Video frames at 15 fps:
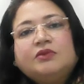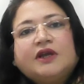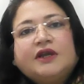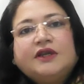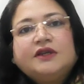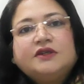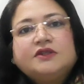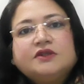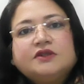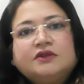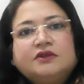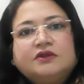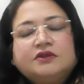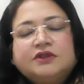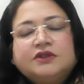light
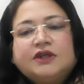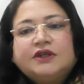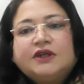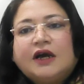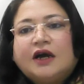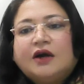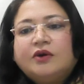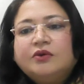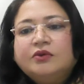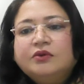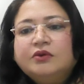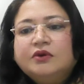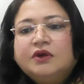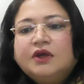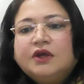that
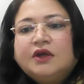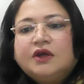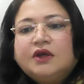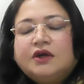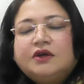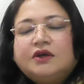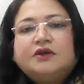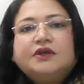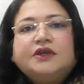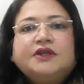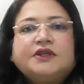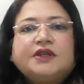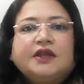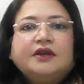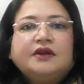how
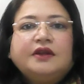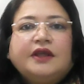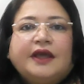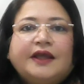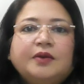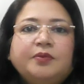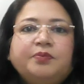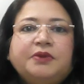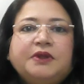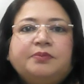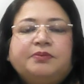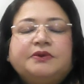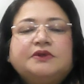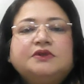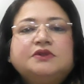it can help
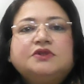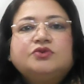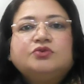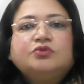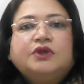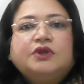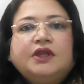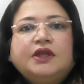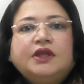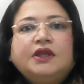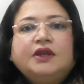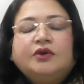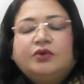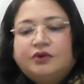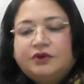people to
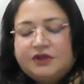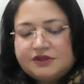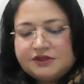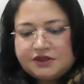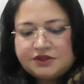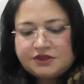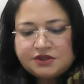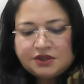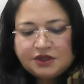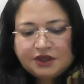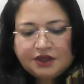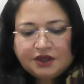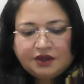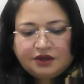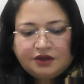heal, or is it
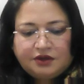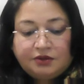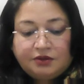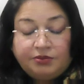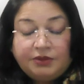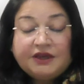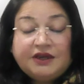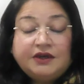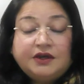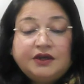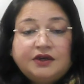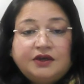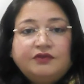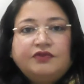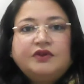
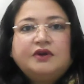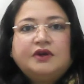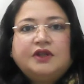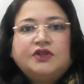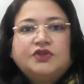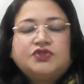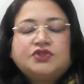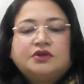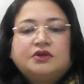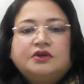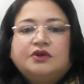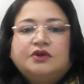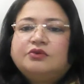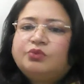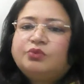meditative in
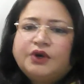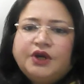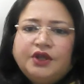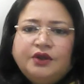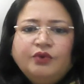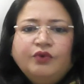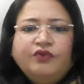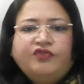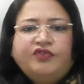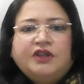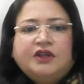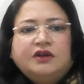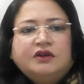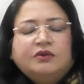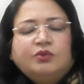nature? What do you
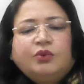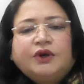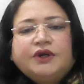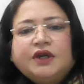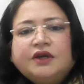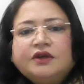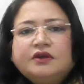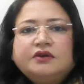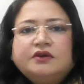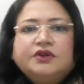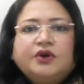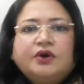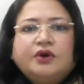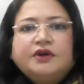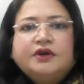feel? What are
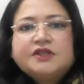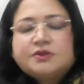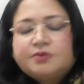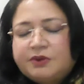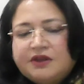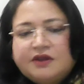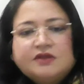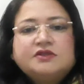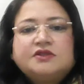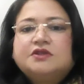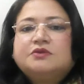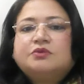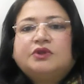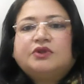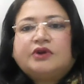your experiences
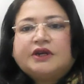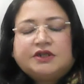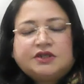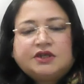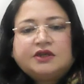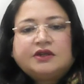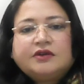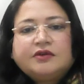with writing?